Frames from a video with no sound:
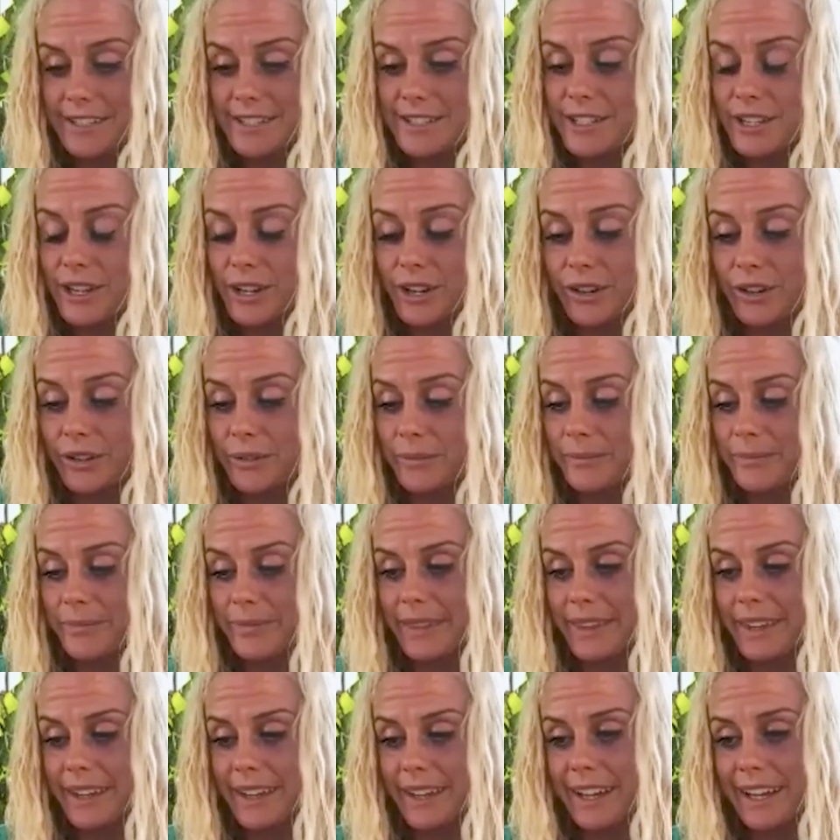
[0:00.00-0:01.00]
So
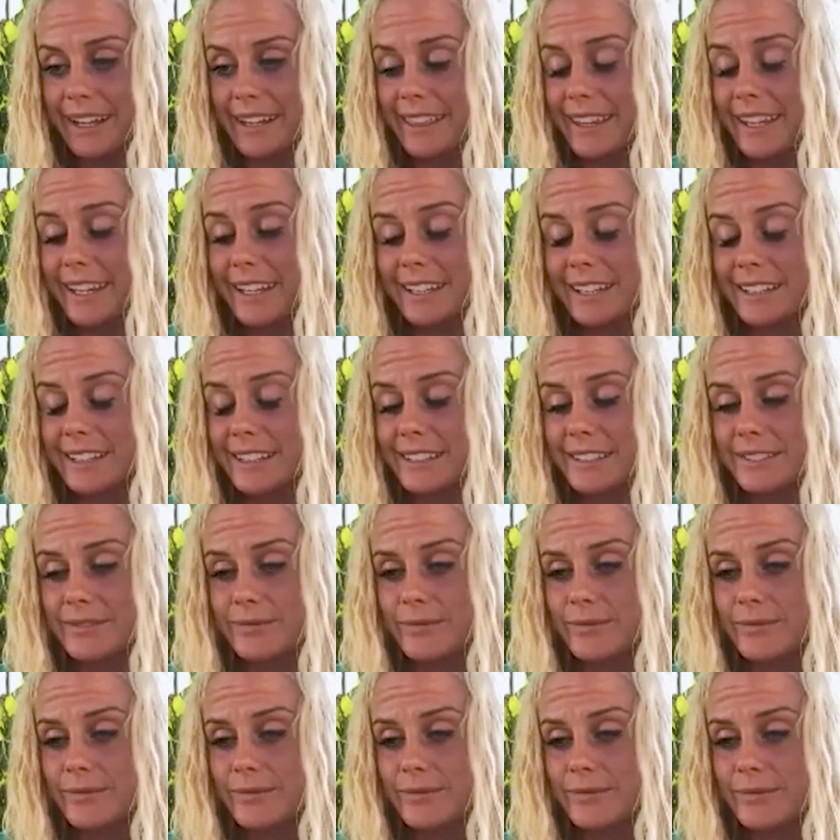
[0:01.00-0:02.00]
I think,
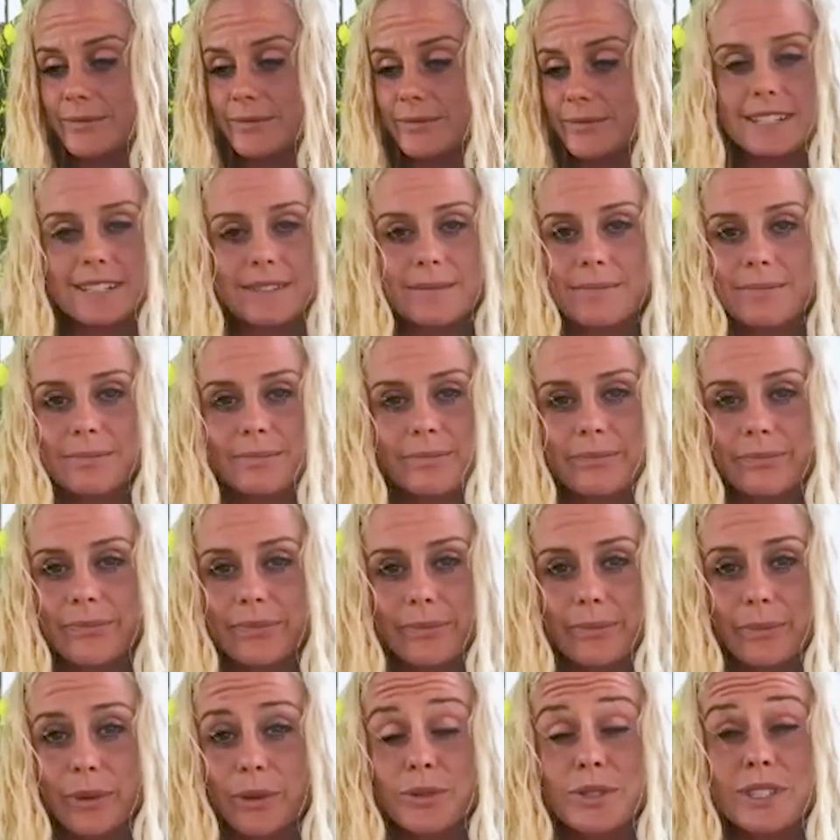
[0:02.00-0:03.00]
yeah, it's
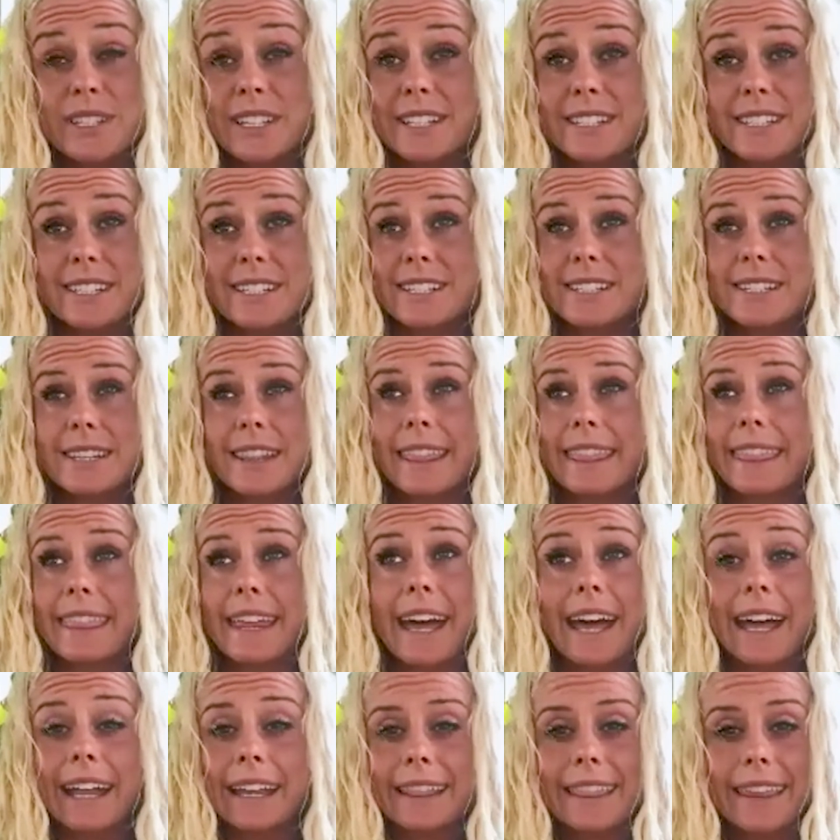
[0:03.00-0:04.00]
mostly just
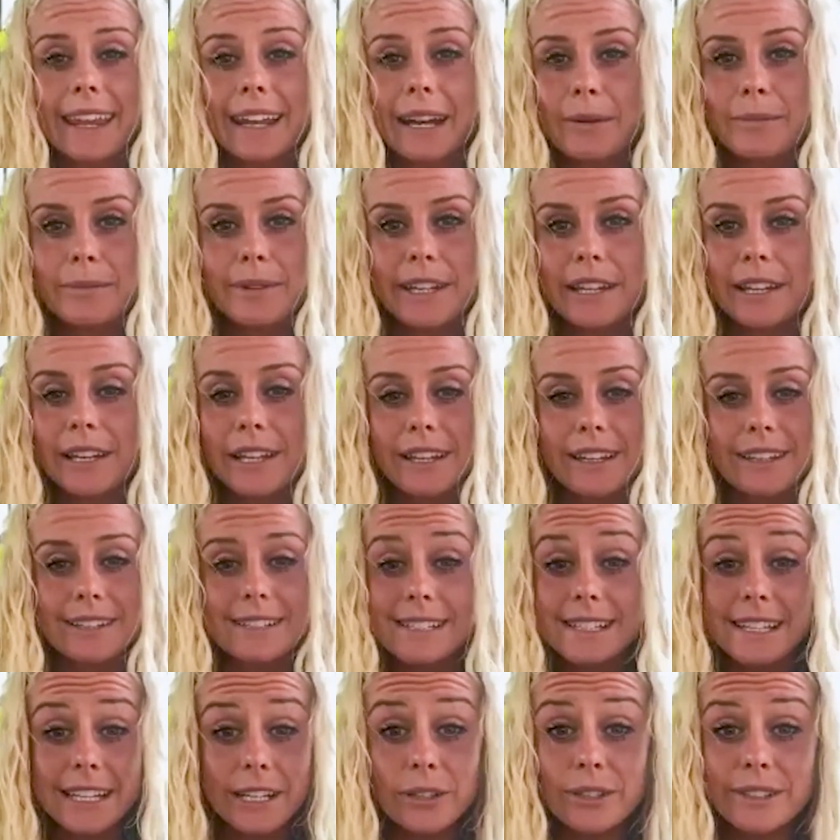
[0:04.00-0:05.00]
that I'm
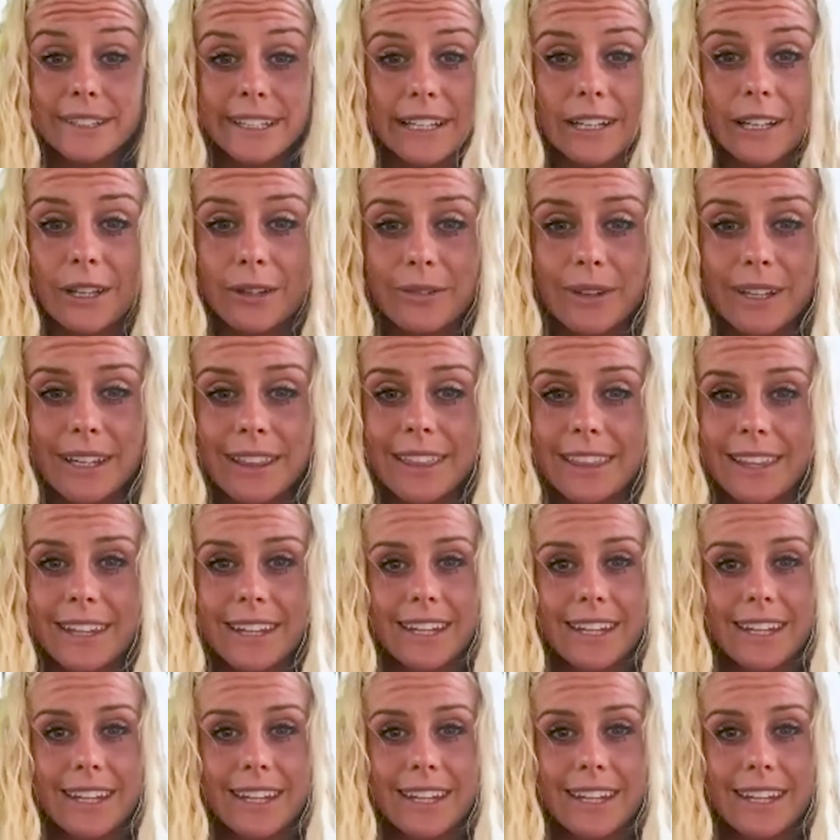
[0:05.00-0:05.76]
still dealing with.